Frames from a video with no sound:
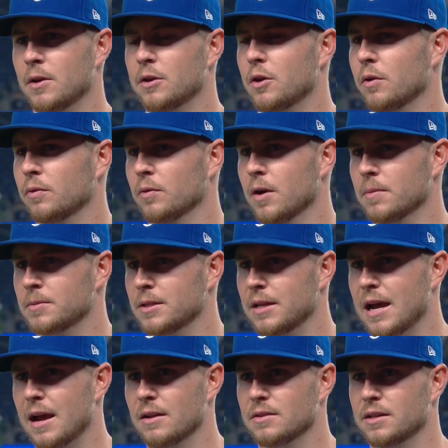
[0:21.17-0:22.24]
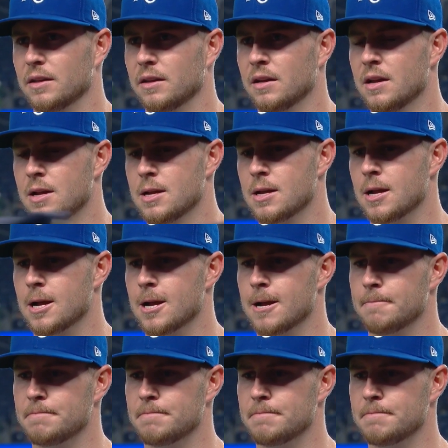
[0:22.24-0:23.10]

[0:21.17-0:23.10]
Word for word: You go through ups and downs. And, um,